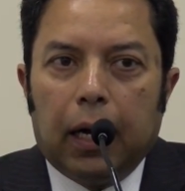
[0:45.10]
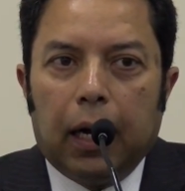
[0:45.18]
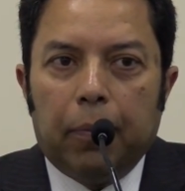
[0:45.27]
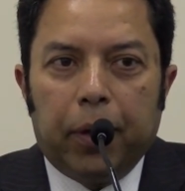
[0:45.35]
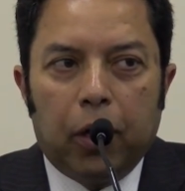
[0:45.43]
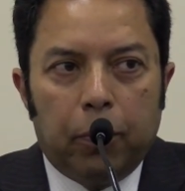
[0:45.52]
I
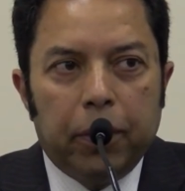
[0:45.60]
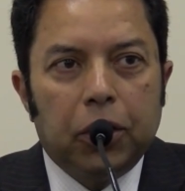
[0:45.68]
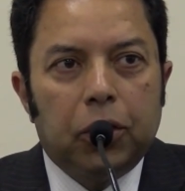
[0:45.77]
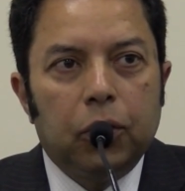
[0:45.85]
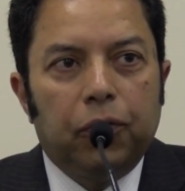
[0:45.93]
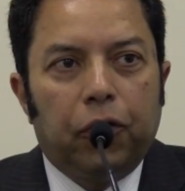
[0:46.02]
pay
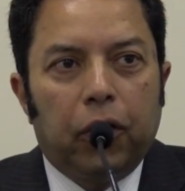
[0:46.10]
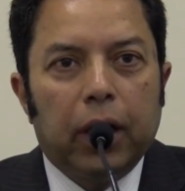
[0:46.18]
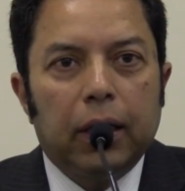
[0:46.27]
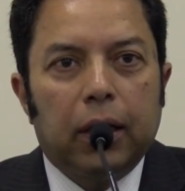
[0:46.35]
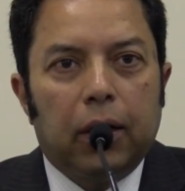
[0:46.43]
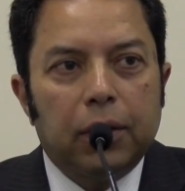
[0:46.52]
homage to
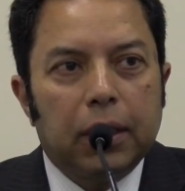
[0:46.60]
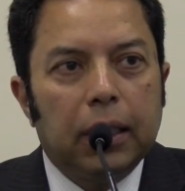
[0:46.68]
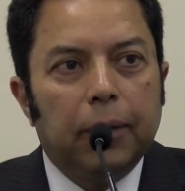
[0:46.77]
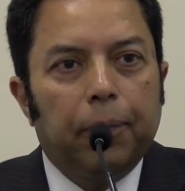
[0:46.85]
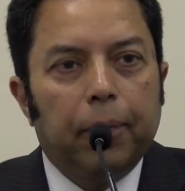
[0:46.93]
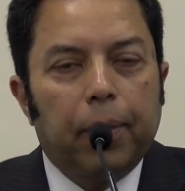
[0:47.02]

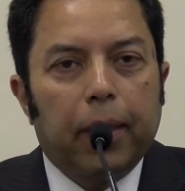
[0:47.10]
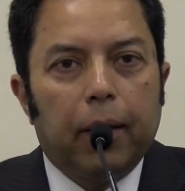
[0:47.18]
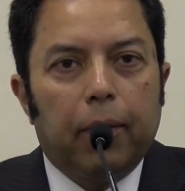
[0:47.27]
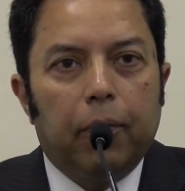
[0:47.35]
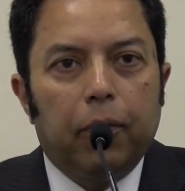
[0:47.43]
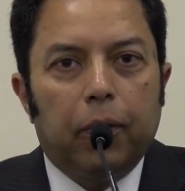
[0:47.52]
400,000
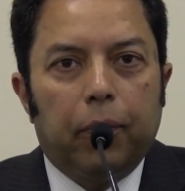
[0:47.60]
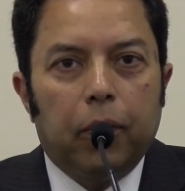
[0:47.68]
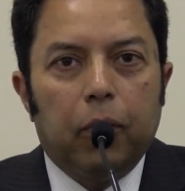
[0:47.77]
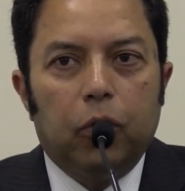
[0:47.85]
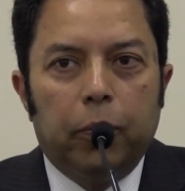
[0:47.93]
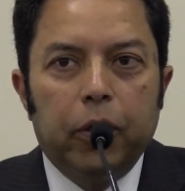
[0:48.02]

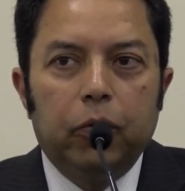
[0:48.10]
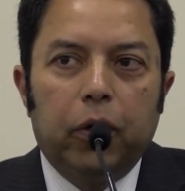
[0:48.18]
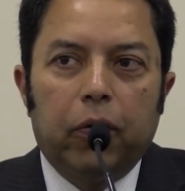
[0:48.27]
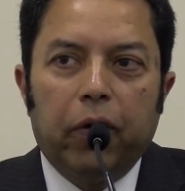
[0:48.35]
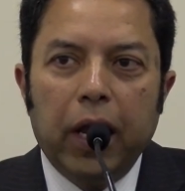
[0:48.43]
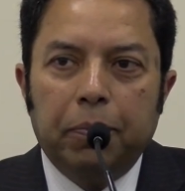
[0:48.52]
women who
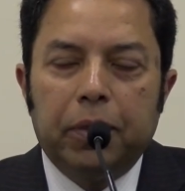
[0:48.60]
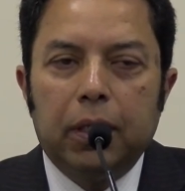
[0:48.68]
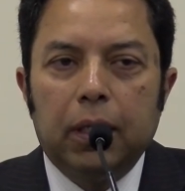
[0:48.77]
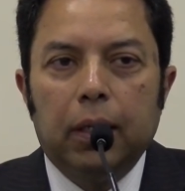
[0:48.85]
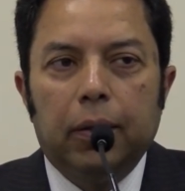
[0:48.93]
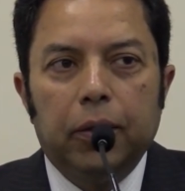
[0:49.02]
were raped
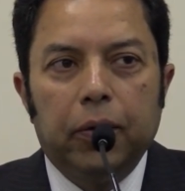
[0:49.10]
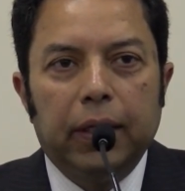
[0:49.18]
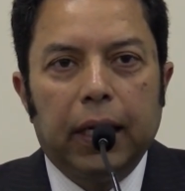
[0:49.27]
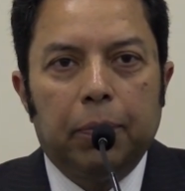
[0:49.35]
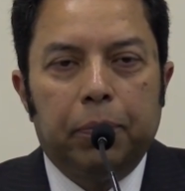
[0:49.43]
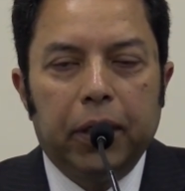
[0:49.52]
during
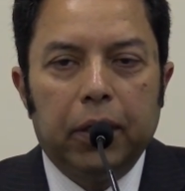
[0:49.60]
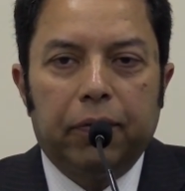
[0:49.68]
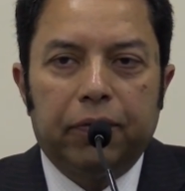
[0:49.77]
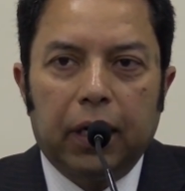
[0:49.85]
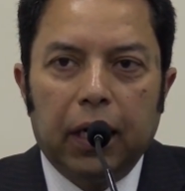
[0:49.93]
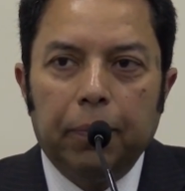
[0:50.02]
that period
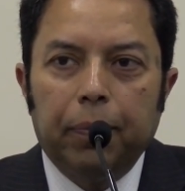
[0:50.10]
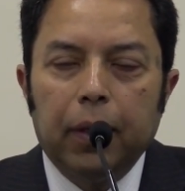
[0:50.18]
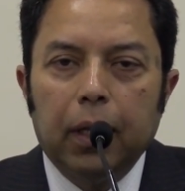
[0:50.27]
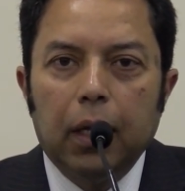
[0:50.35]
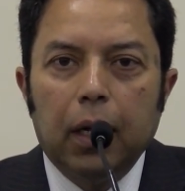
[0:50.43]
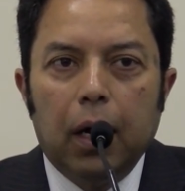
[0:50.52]
of time.
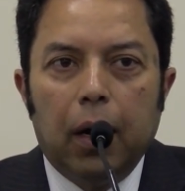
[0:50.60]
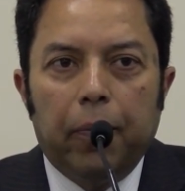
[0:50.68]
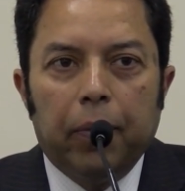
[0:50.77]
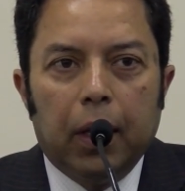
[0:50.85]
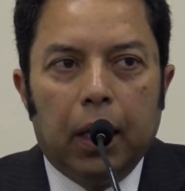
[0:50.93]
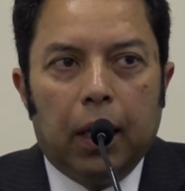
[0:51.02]

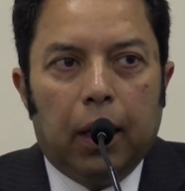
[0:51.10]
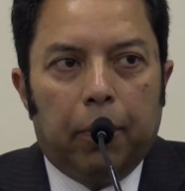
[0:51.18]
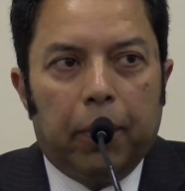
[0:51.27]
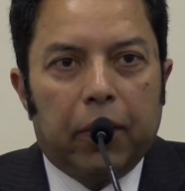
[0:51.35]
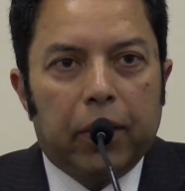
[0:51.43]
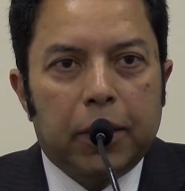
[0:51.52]

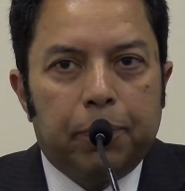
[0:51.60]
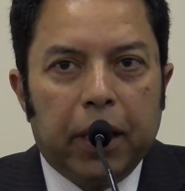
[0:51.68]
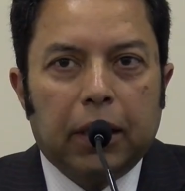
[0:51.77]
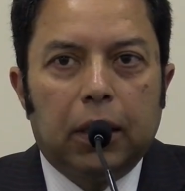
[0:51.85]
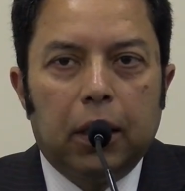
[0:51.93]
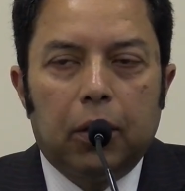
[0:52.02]
My
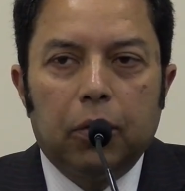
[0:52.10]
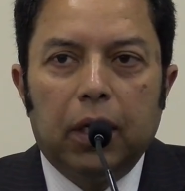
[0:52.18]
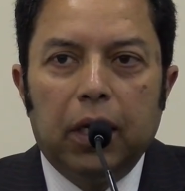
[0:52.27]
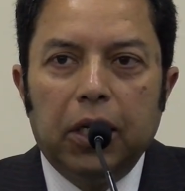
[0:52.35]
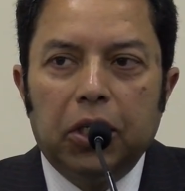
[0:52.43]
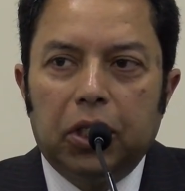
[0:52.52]
respect to the
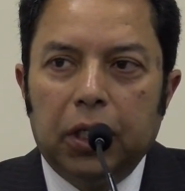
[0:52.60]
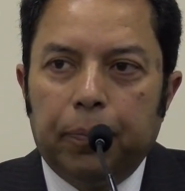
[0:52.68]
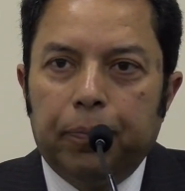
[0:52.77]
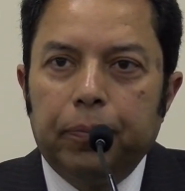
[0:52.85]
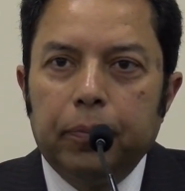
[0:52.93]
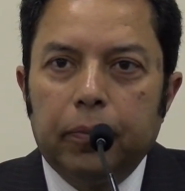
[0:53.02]
leadership
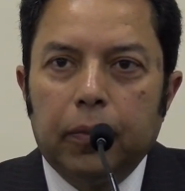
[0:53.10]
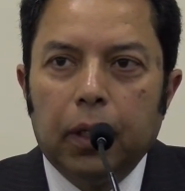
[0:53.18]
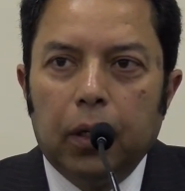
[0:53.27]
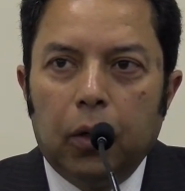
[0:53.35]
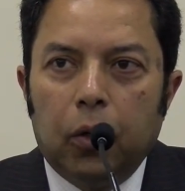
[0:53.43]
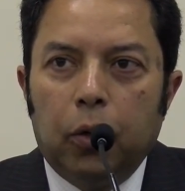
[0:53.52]

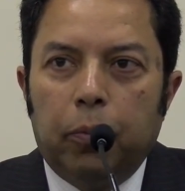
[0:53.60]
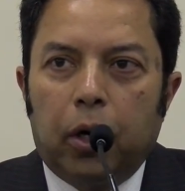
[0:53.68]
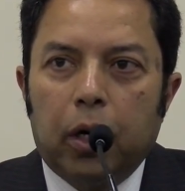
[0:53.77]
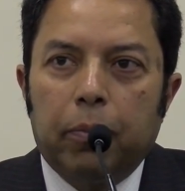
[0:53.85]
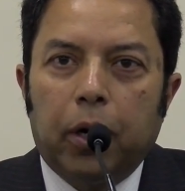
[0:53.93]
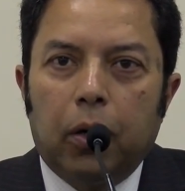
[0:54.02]
who
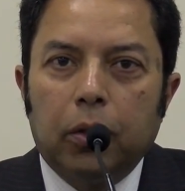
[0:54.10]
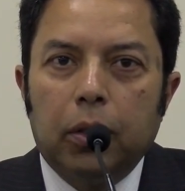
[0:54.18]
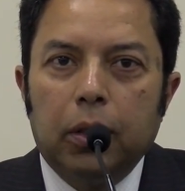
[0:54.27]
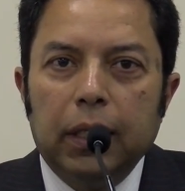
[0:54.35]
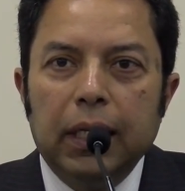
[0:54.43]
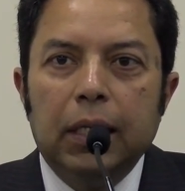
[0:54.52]
brought about
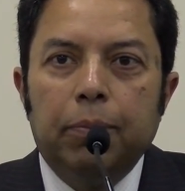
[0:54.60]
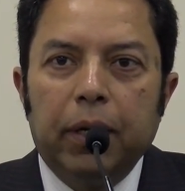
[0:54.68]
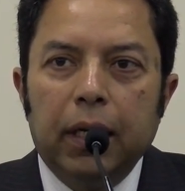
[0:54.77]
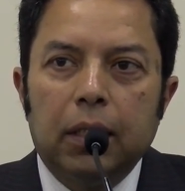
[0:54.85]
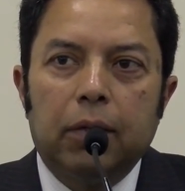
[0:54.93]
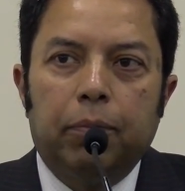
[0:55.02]
the
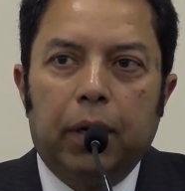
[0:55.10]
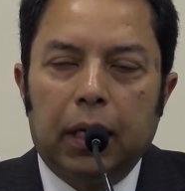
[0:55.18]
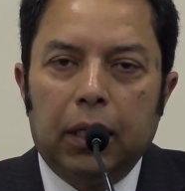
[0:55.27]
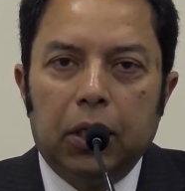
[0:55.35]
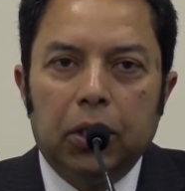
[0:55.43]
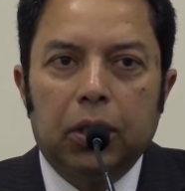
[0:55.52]
independence of
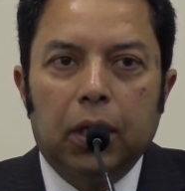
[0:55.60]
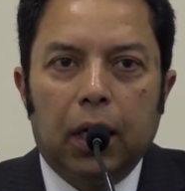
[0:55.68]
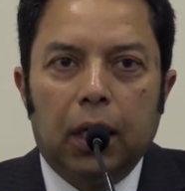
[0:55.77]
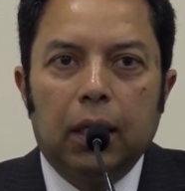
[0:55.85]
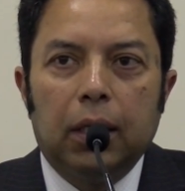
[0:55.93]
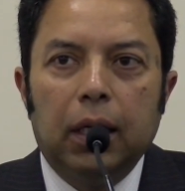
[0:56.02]
Bangladesh
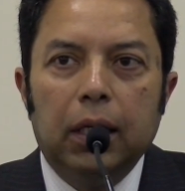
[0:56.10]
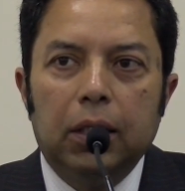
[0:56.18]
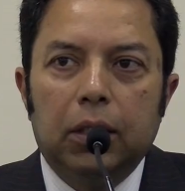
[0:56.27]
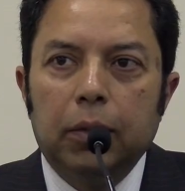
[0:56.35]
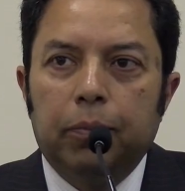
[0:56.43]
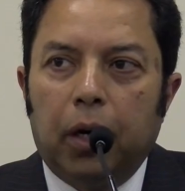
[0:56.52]
under the
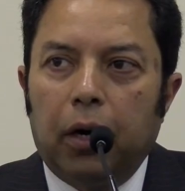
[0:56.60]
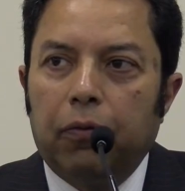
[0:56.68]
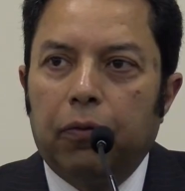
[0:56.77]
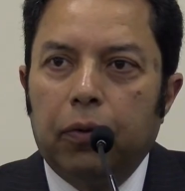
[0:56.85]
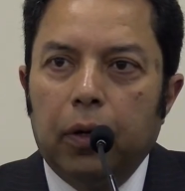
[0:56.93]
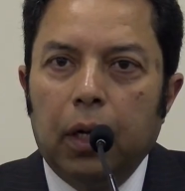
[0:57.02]
leadership
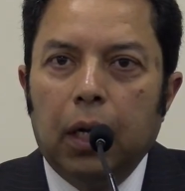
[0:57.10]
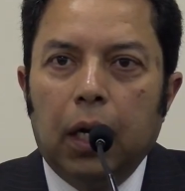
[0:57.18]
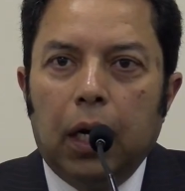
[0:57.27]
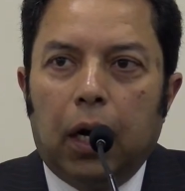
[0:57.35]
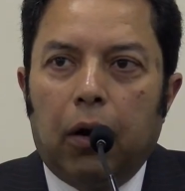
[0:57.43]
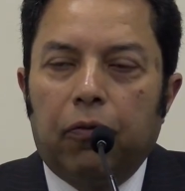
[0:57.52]
of
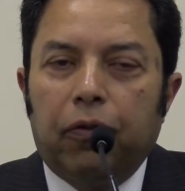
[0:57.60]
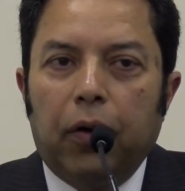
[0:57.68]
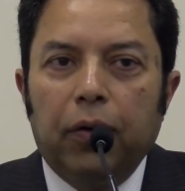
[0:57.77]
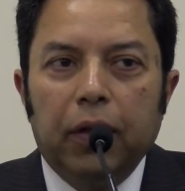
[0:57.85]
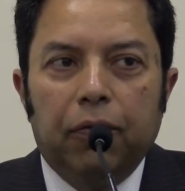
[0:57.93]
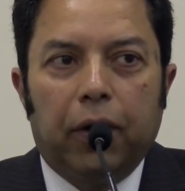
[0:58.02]
our
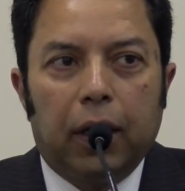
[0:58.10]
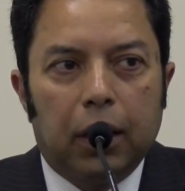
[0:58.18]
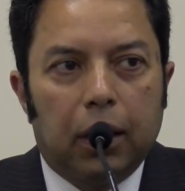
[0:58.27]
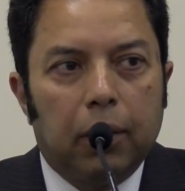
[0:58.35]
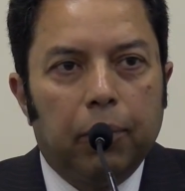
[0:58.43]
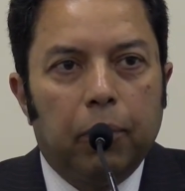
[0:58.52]
founding
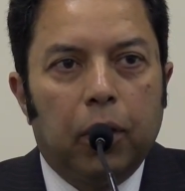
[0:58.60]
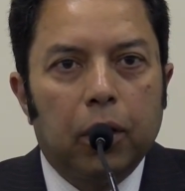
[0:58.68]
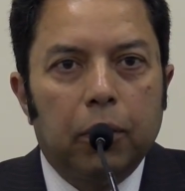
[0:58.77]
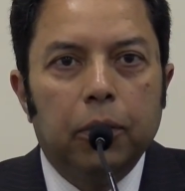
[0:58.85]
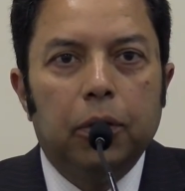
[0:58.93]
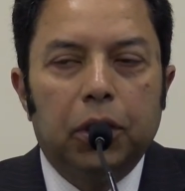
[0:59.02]
father,
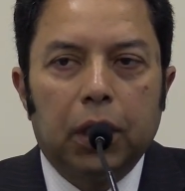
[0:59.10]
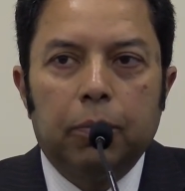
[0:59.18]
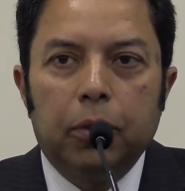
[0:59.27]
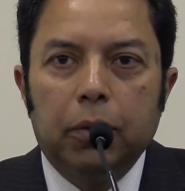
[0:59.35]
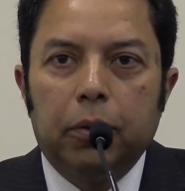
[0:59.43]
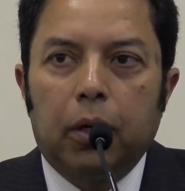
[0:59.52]
Bangabandhu Sheikh
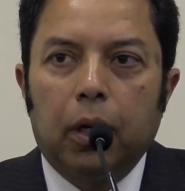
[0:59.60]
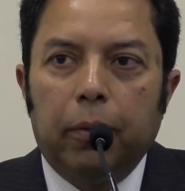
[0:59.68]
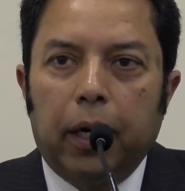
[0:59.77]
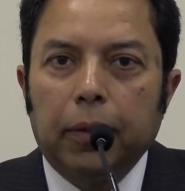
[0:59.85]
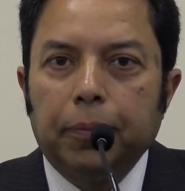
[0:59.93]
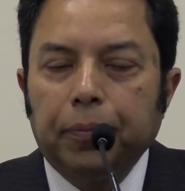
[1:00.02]
Mujibur Rahman.